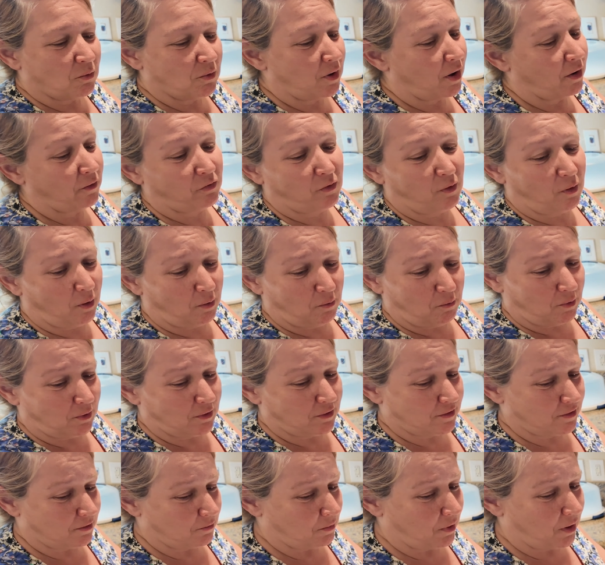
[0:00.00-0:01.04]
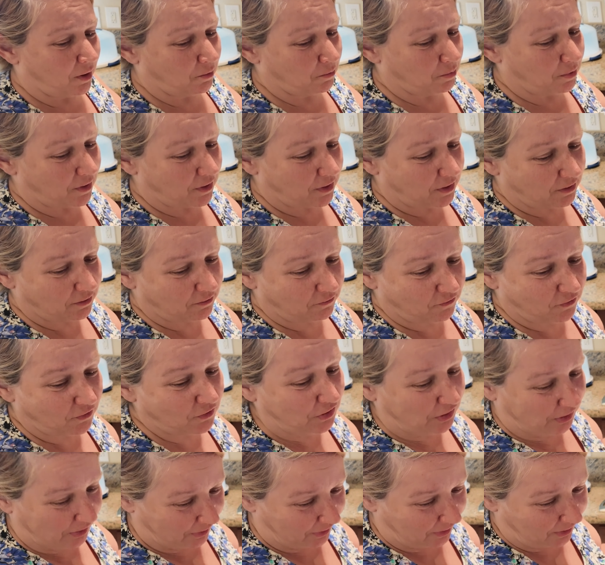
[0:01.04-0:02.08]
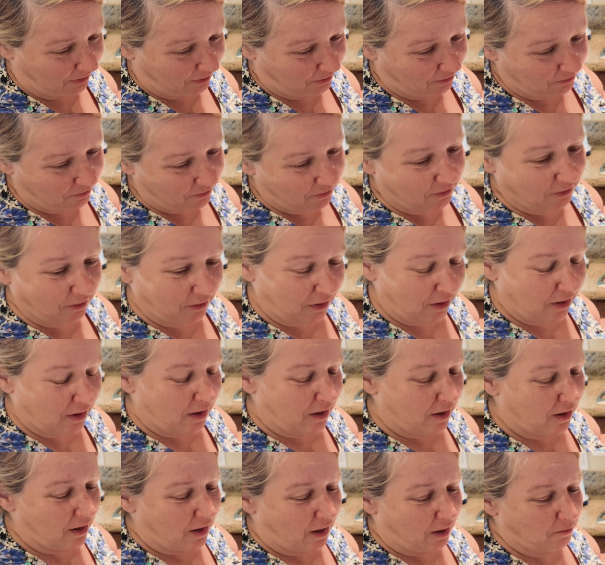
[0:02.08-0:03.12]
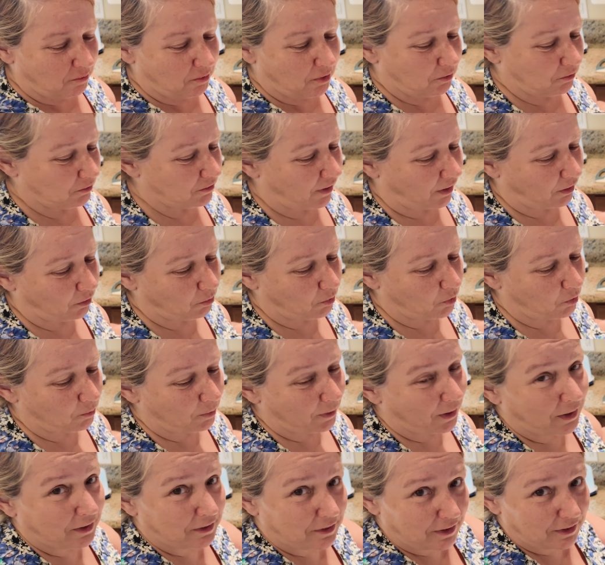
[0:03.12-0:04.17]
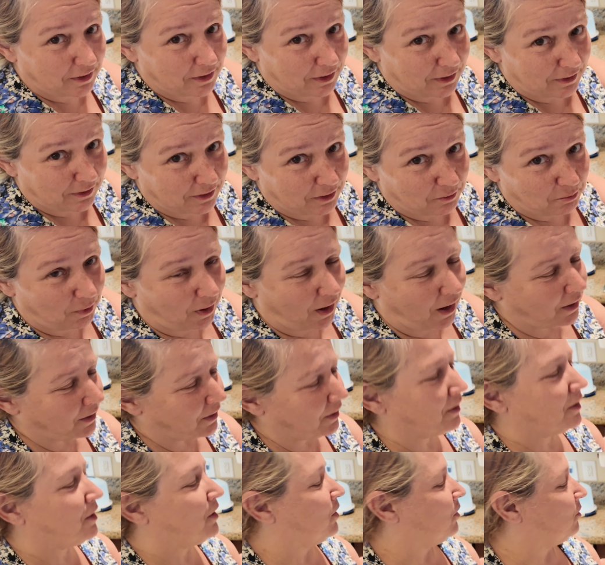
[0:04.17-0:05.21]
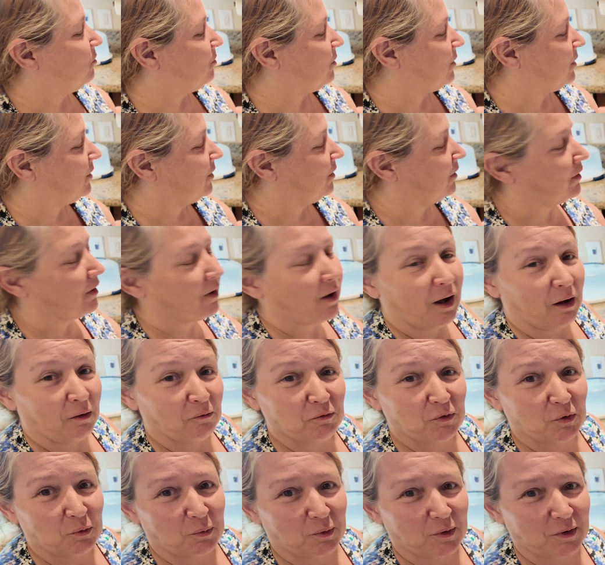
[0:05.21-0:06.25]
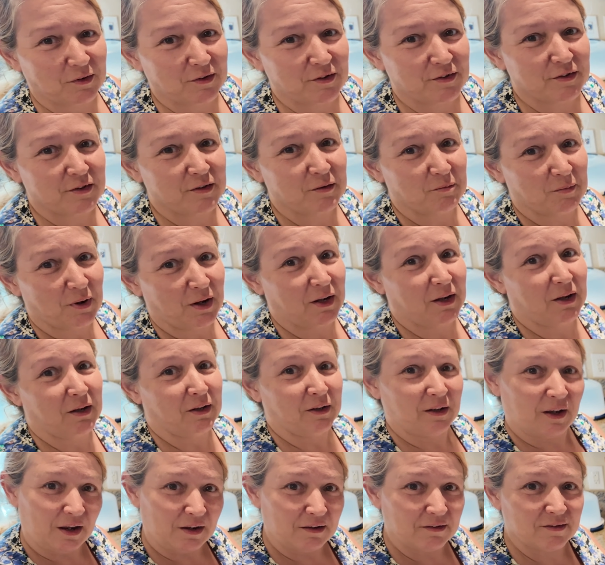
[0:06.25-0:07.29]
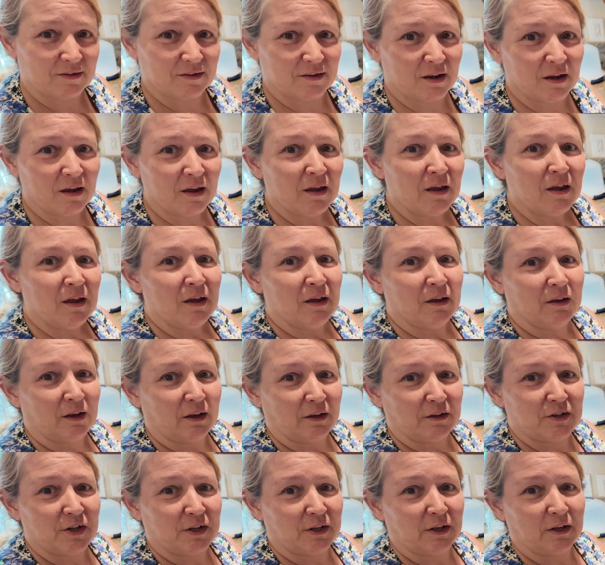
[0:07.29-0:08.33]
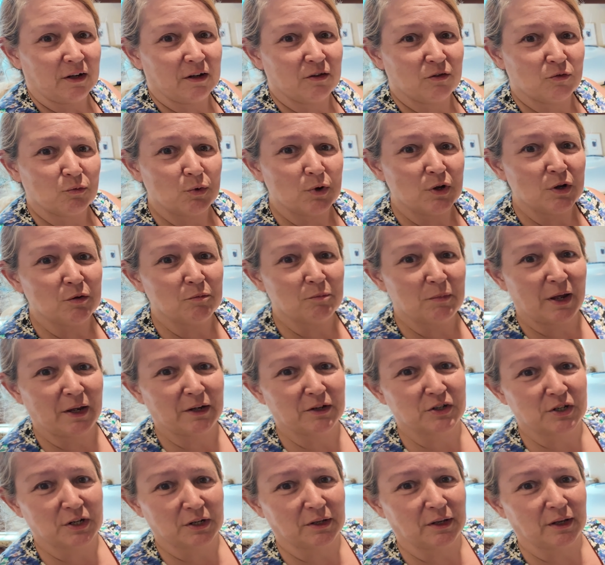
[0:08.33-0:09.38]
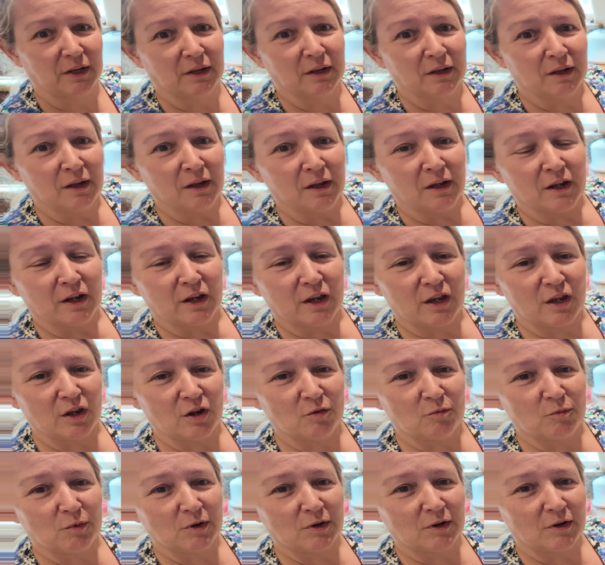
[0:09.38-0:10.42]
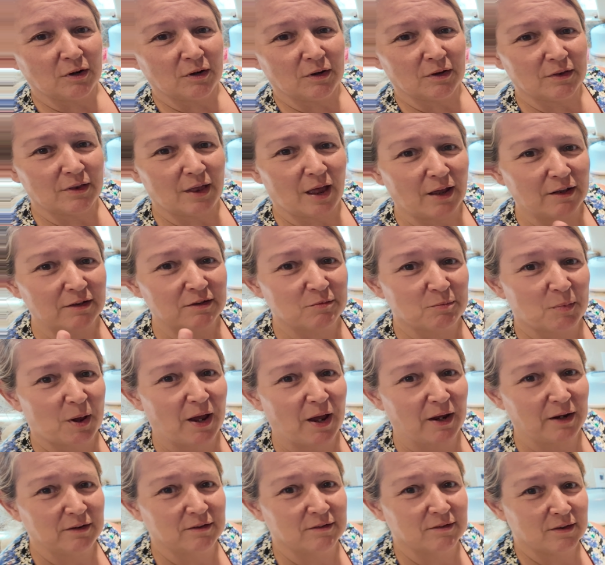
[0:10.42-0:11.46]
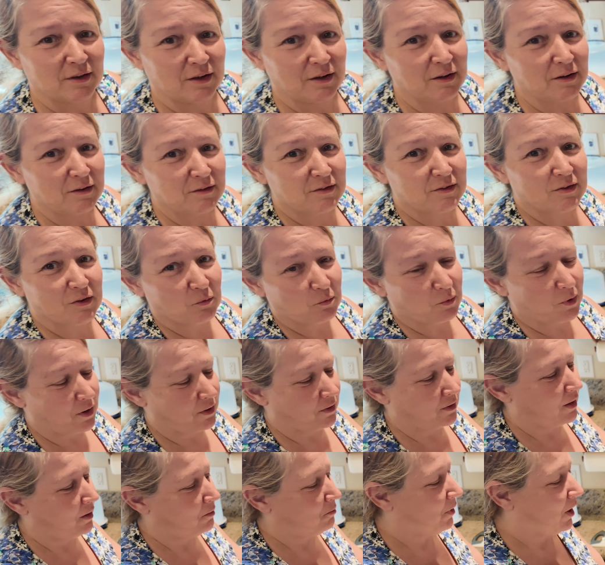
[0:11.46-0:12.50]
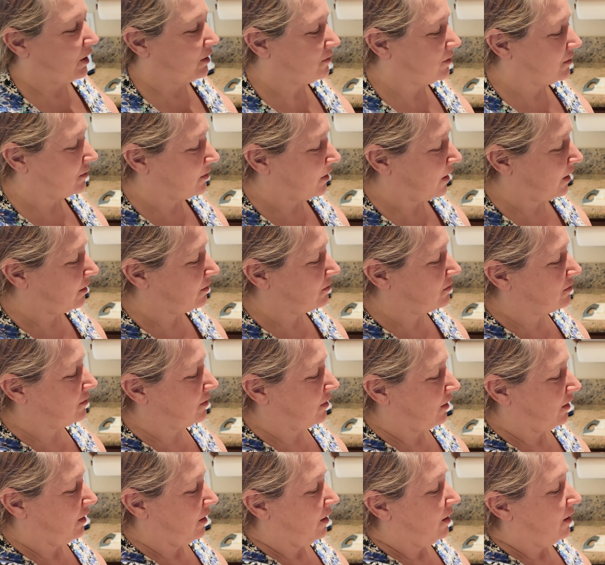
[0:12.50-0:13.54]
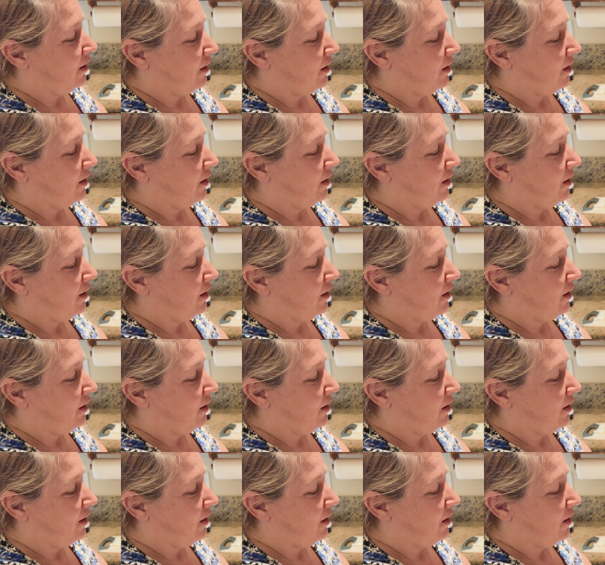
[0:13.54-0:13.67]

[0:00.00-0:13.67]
were not the right ones, in my opinion, for chili. I mean, it was edible, but I did end up adding cumin afterwards to make it taste like chili. Because when you make chili, cumin, that spice, is the one that makes it taste